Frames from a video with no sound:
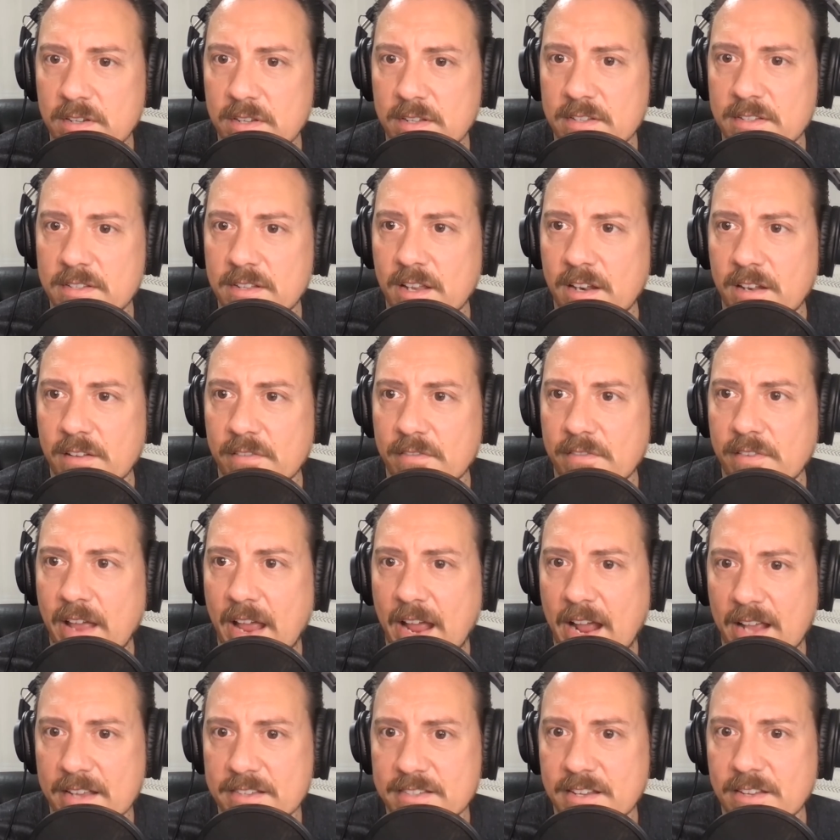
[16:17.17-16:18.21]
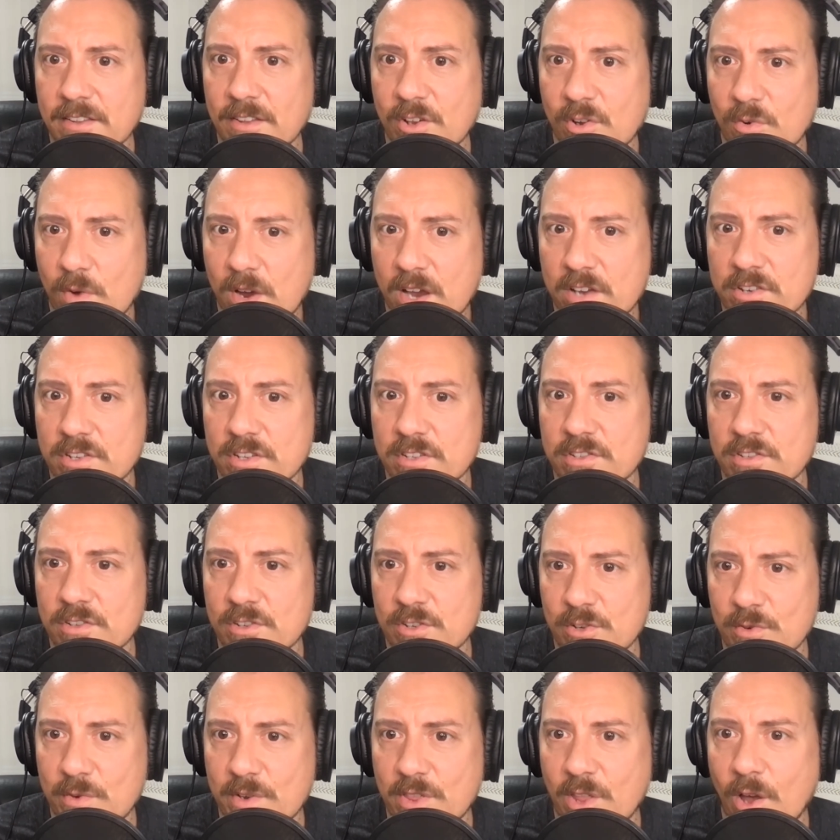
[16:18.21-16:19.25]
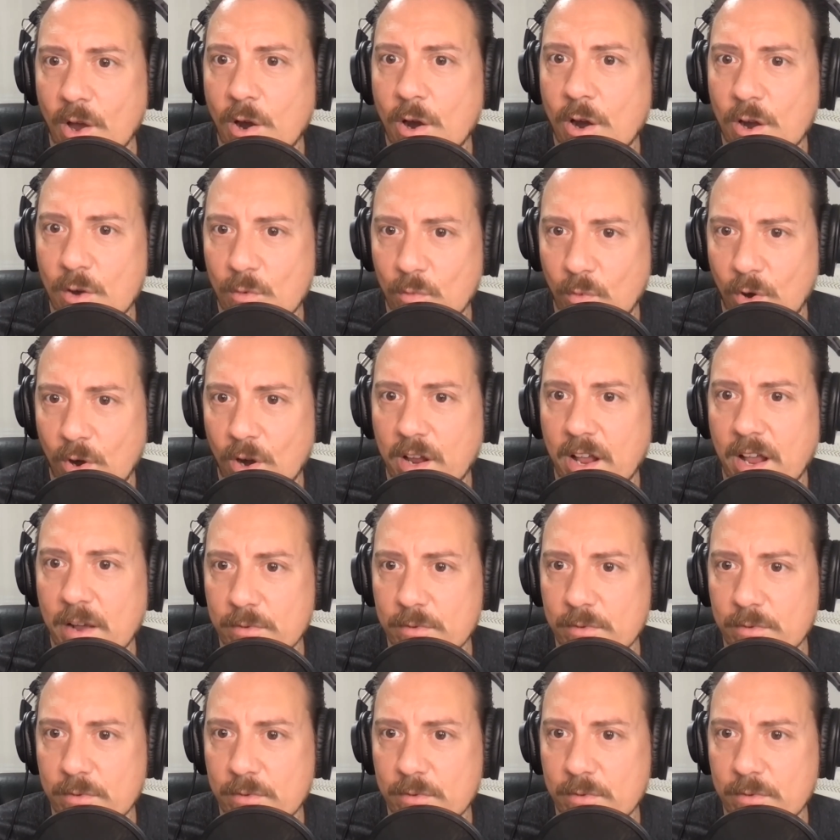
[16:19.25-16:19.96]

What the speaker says: Instead of asking the questions and doing the heart work,